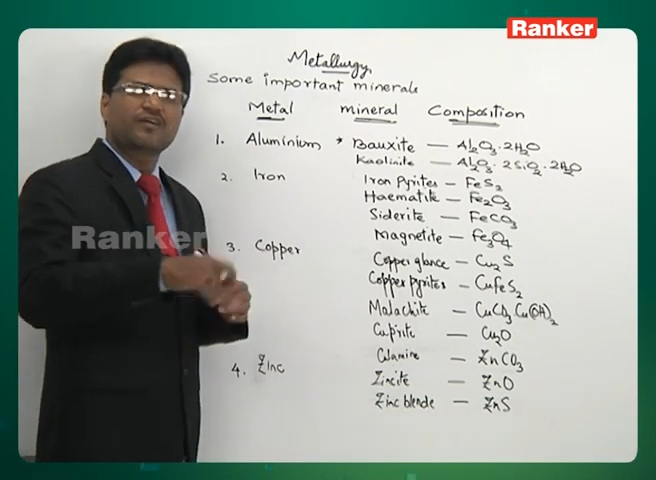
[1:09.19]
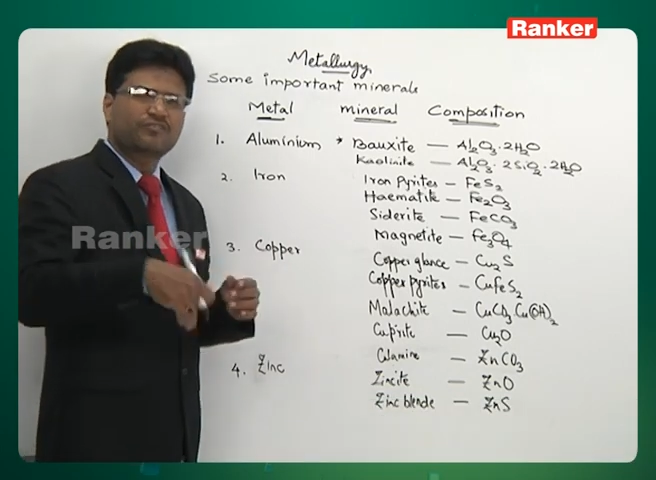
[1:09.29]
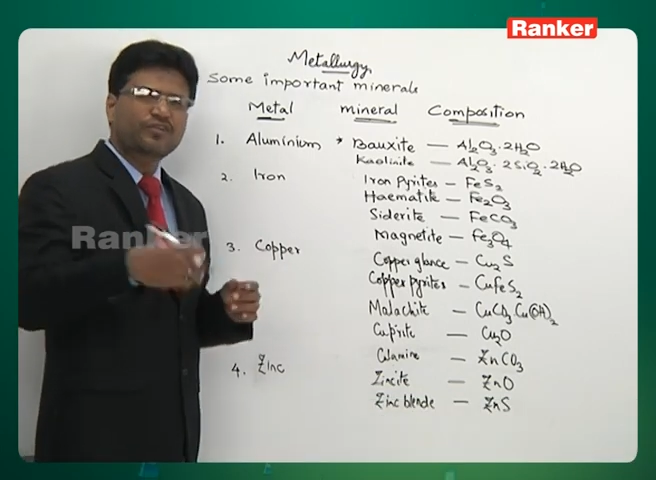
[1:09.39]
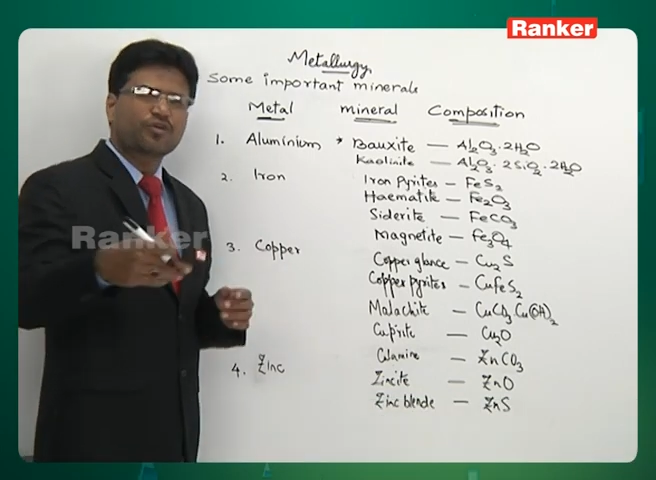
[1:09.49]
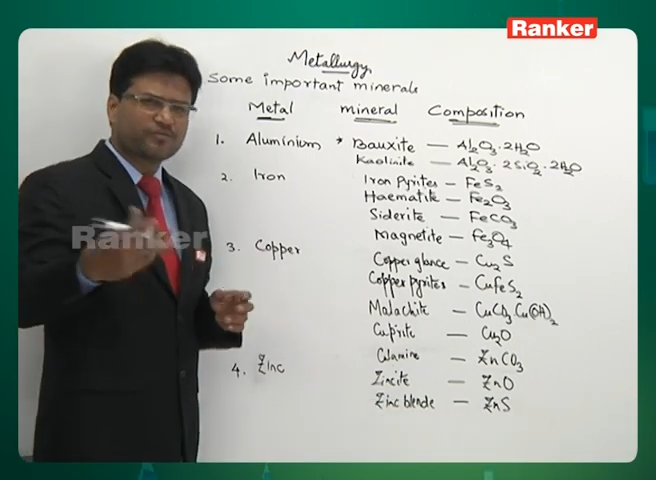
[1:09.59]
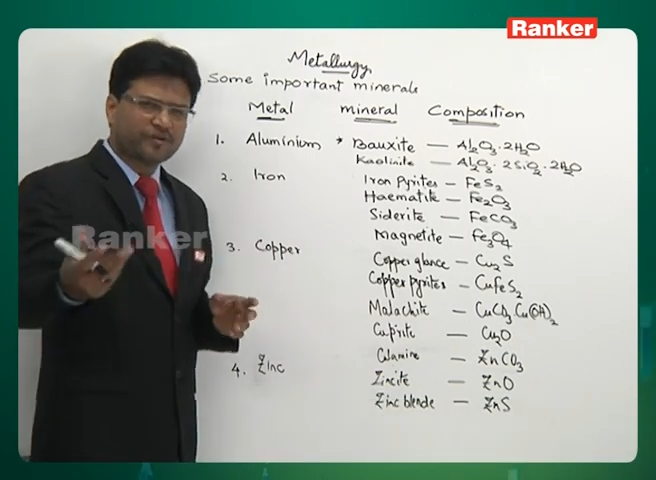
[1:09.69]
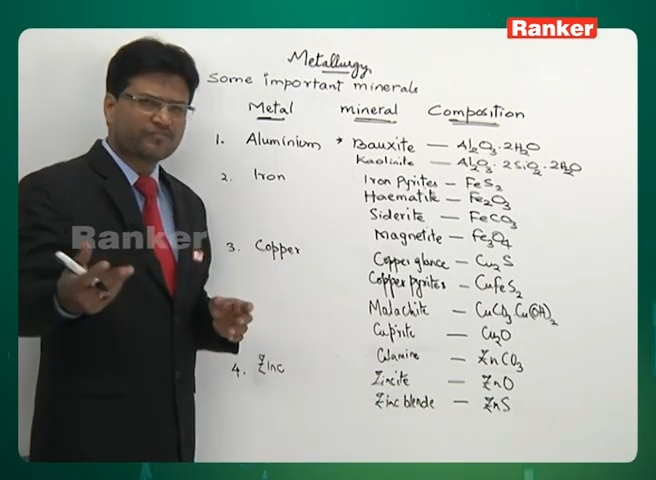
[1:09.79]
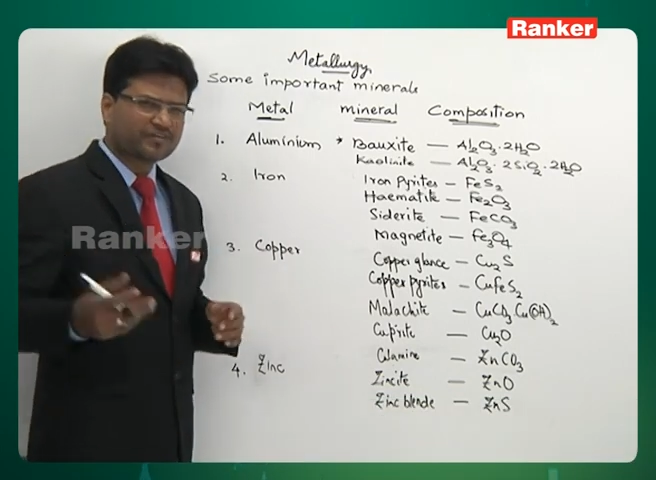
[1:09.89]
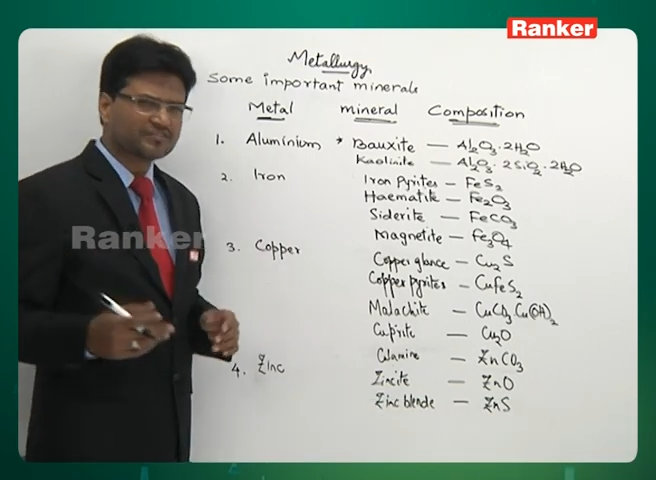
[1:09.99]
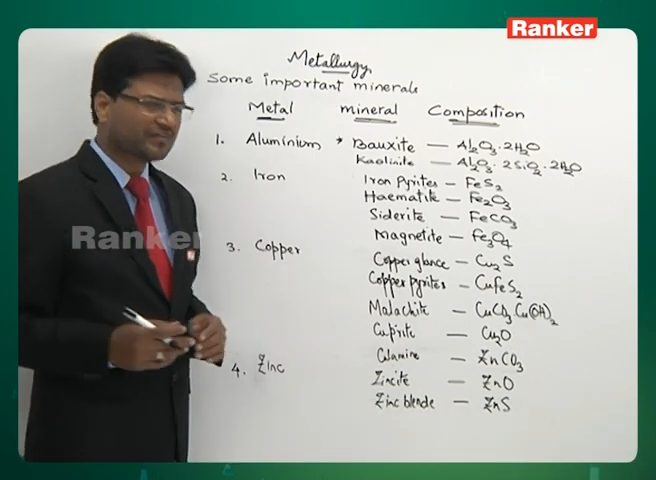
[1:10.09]
we don't
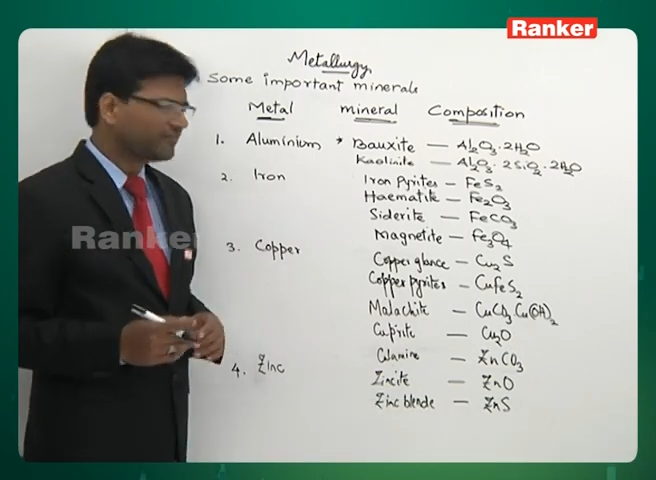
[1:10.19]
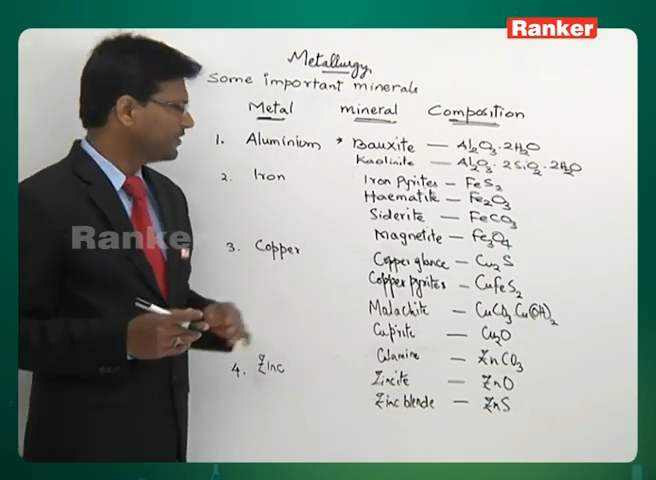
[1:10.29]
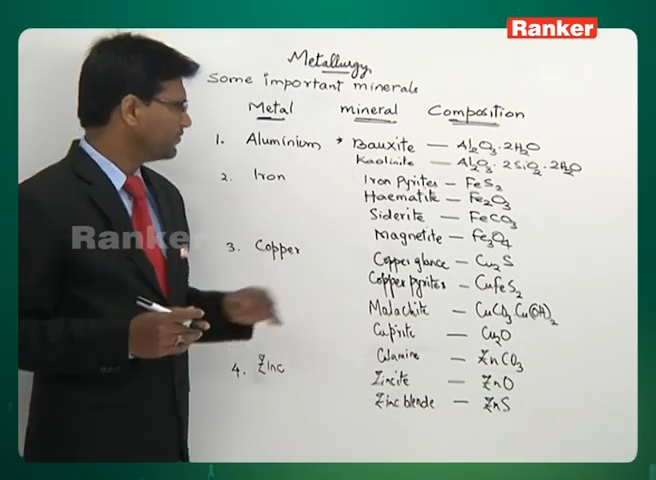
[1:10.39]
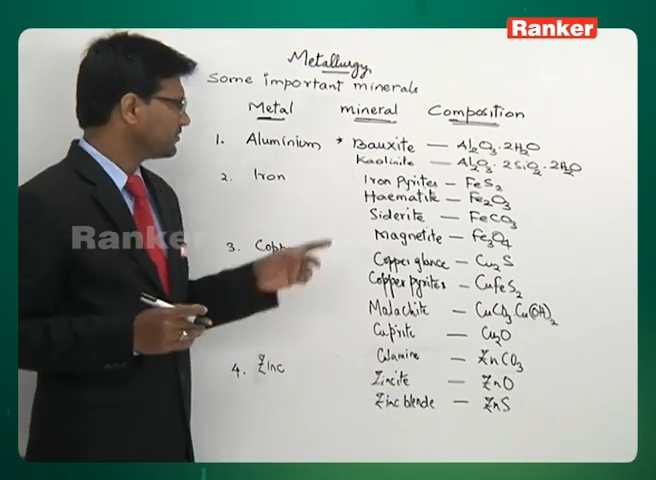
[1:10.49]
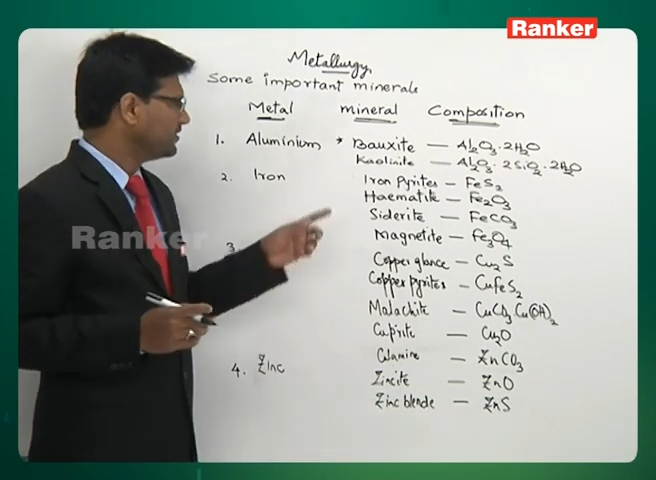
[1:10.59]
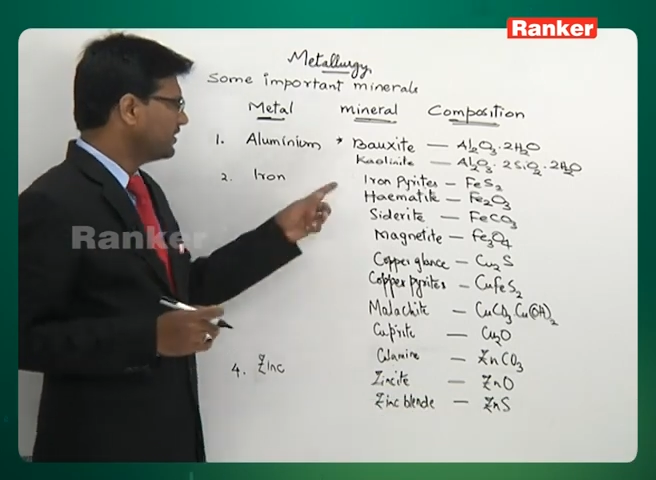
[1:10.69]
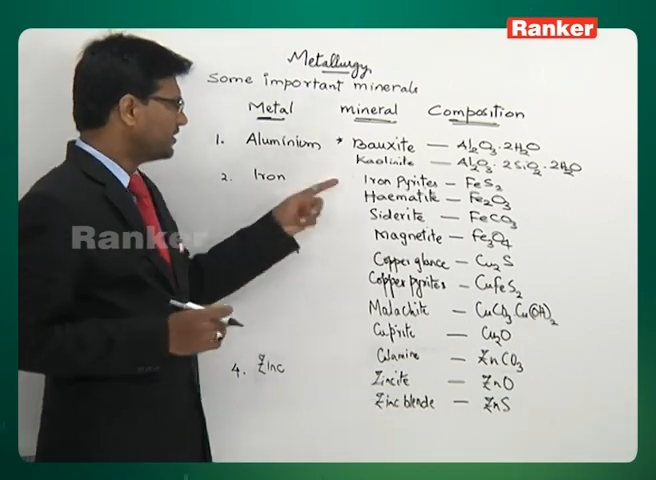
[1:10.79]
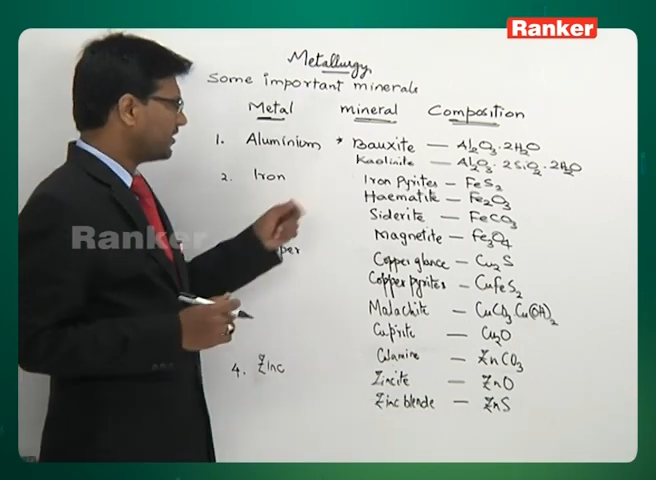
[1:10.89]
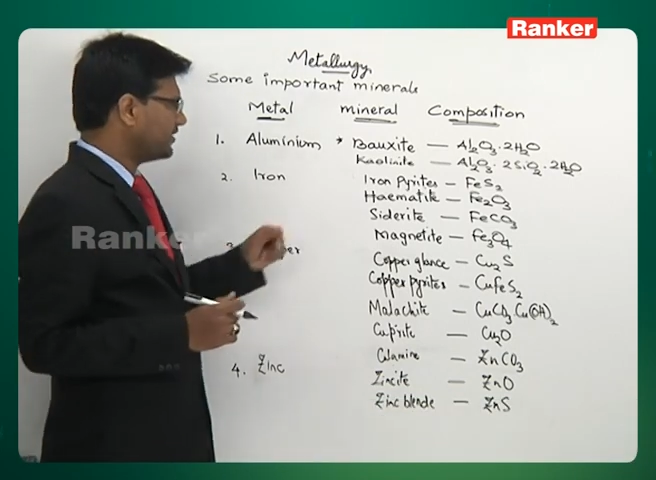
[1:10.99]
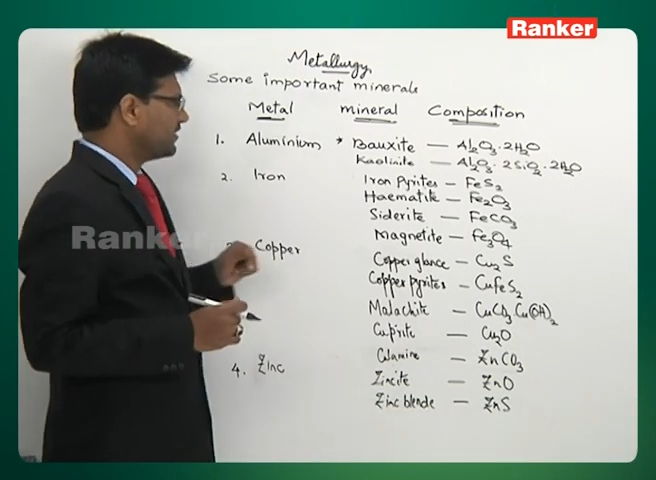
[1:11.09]
prefer sulfide ore,
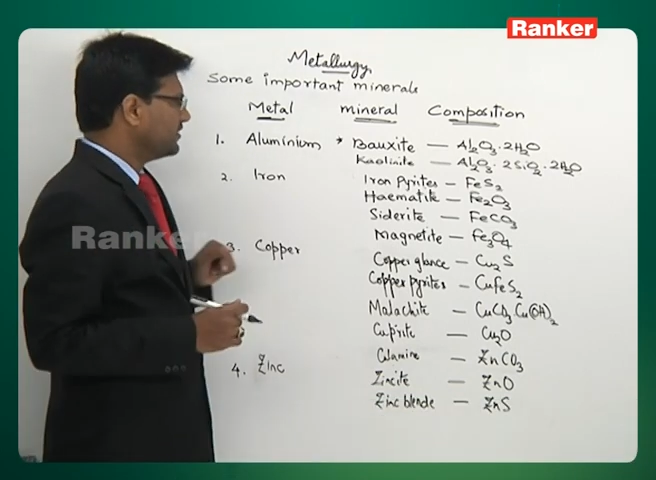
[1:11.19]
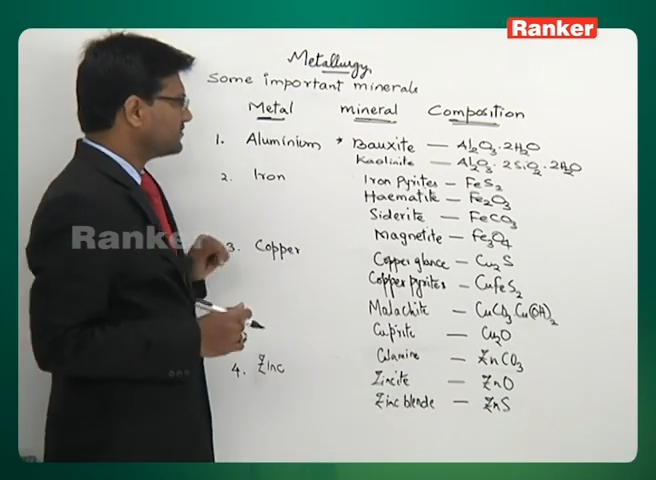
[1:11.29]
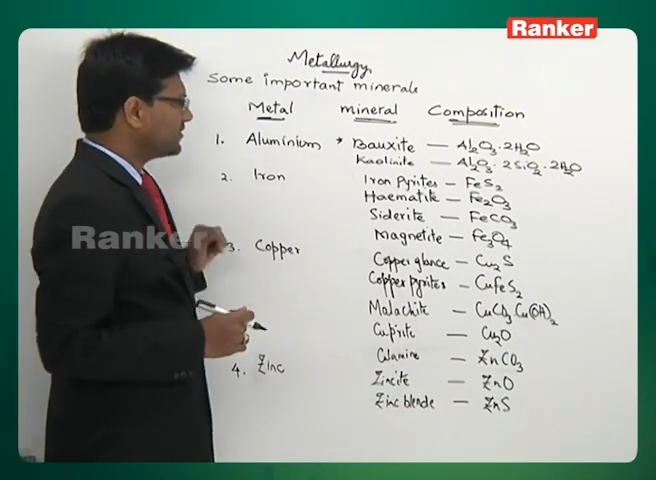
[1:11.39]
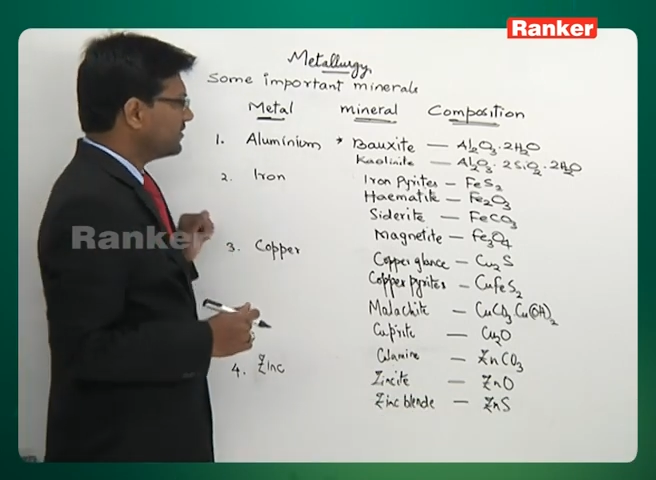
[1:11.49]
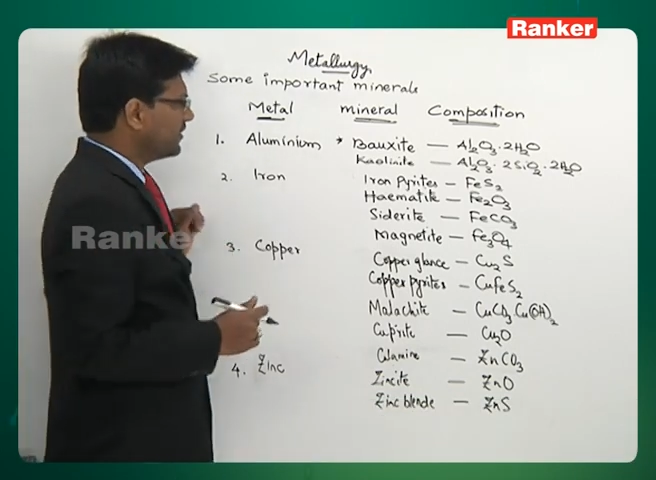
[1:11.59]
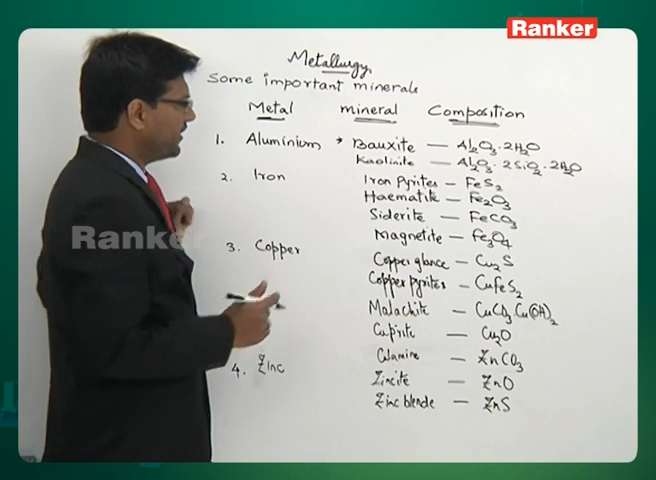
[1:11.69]
right? So